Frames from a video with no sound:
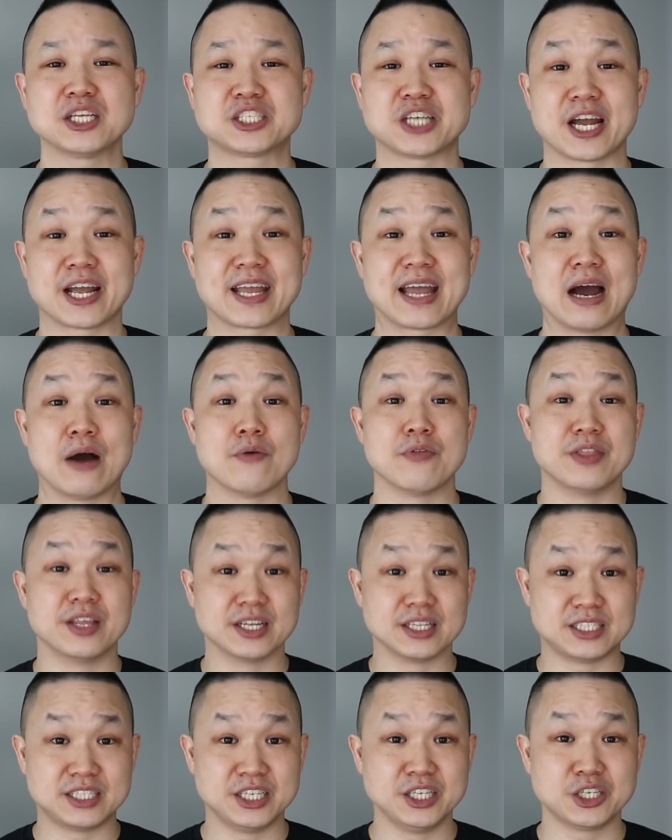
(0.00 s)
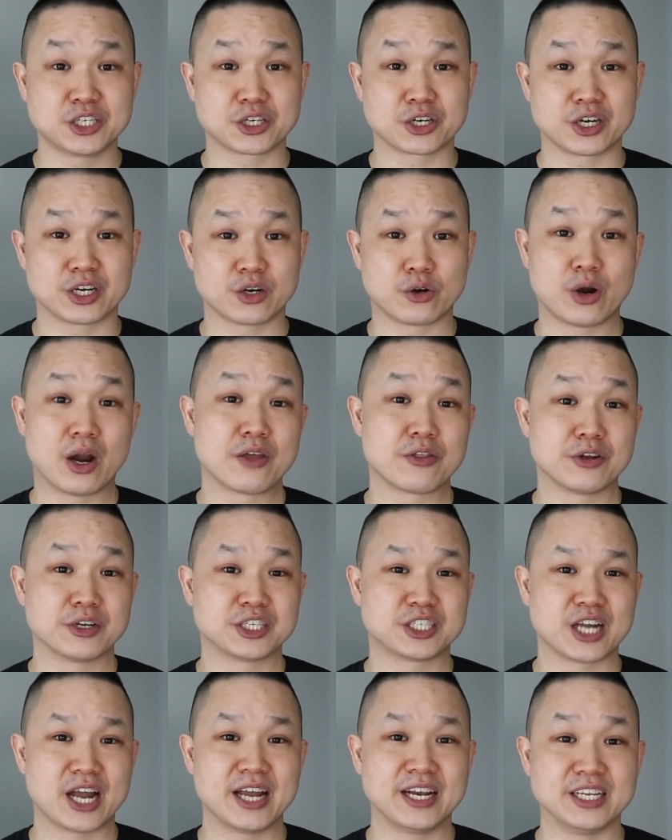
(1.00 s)
to check out the t-shirt or other
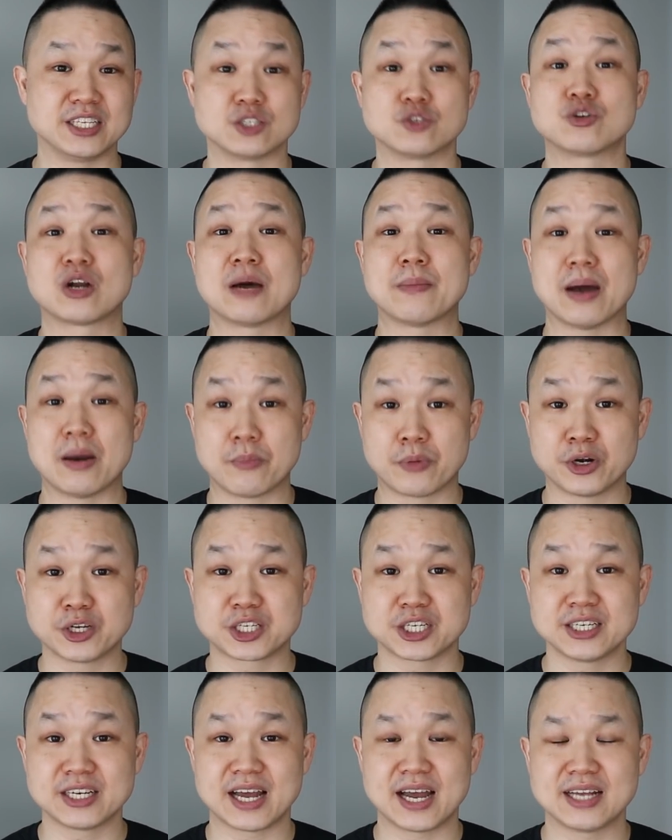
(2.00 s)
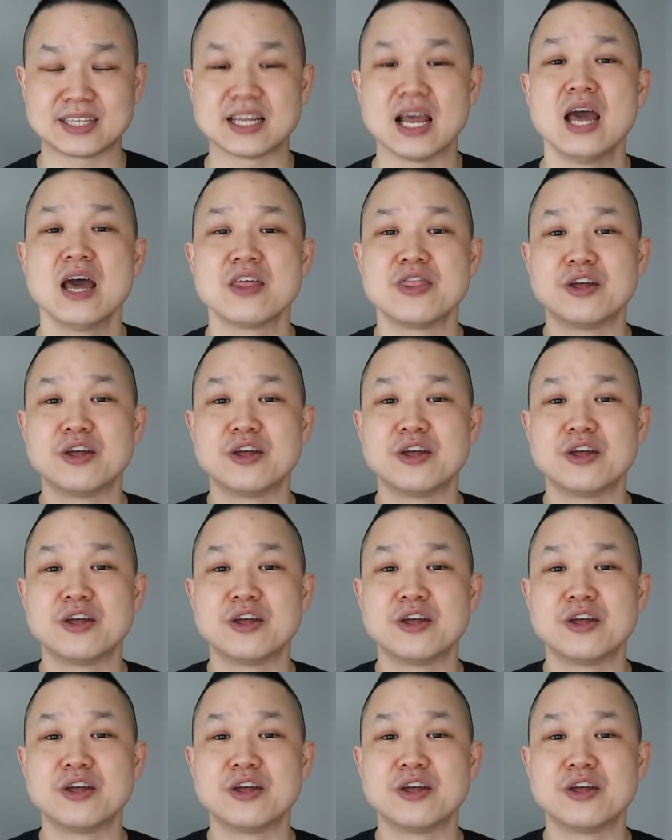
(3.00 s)
Chinese drama merchandise,